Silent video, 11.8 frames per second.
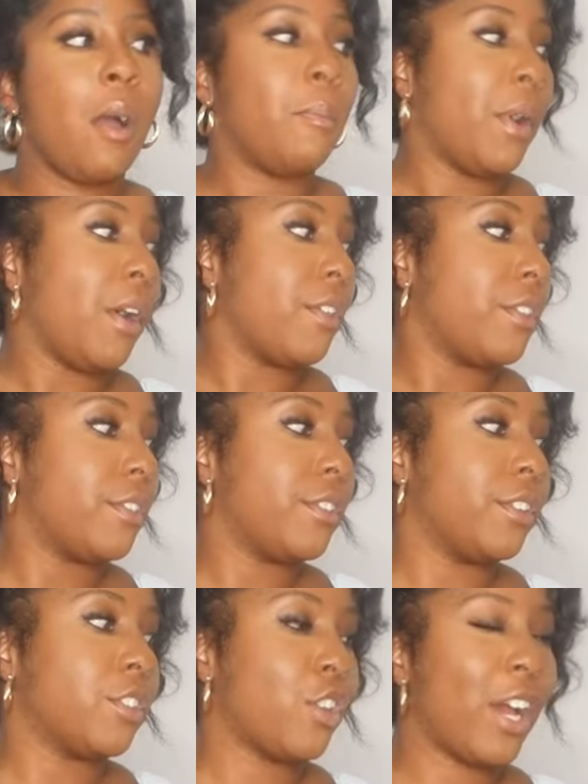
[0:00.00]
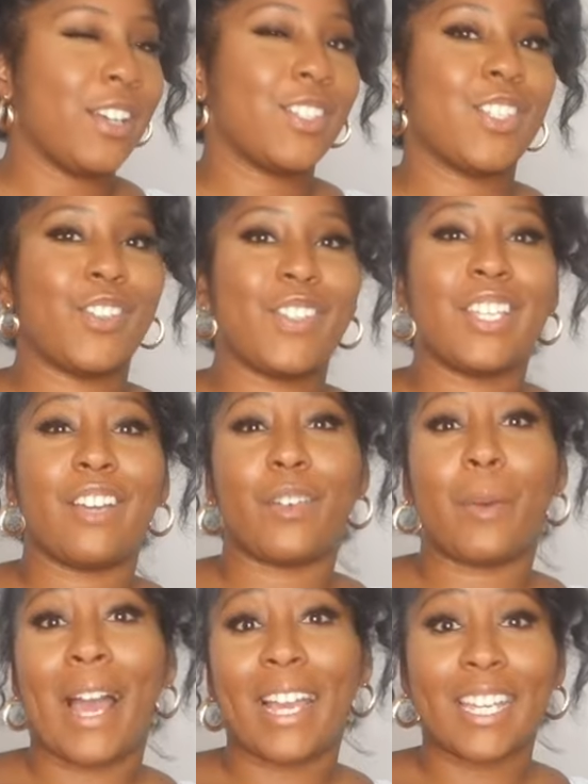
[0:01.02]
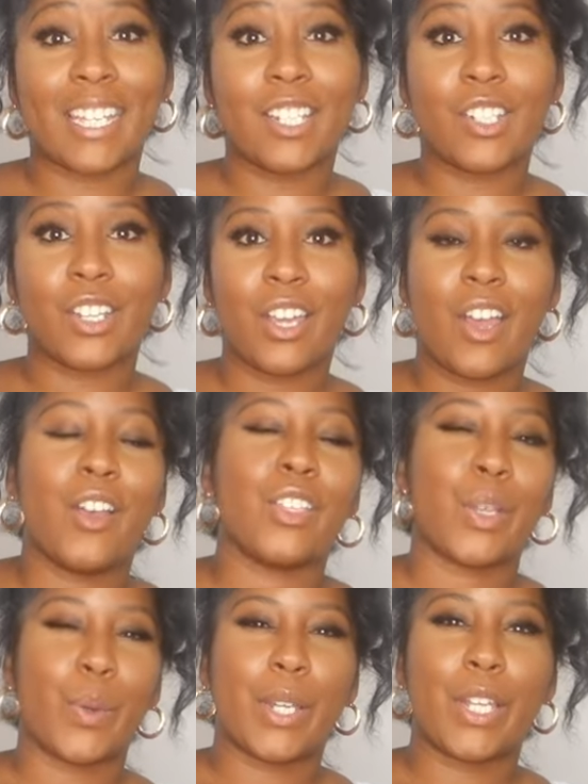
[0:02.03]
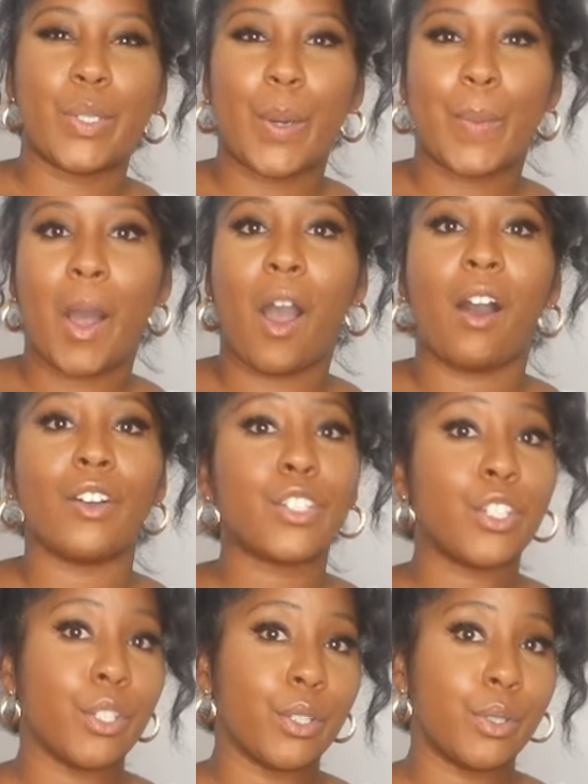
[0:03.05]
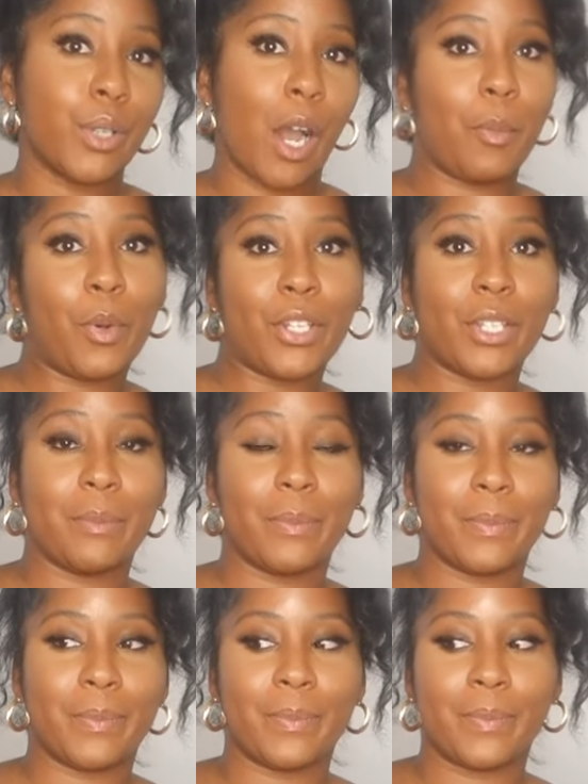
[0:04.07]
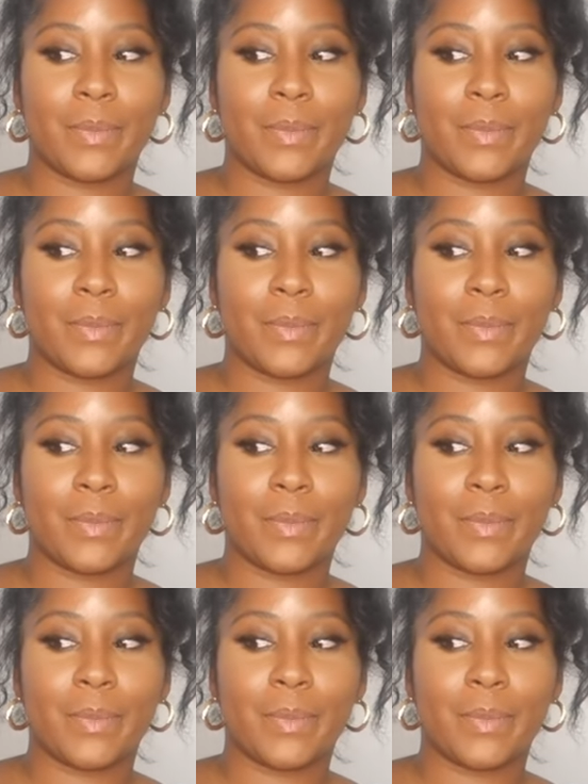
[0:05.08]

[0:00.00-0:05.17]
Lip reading: But the trousers are in the other package. So when I do a part two, I'll put them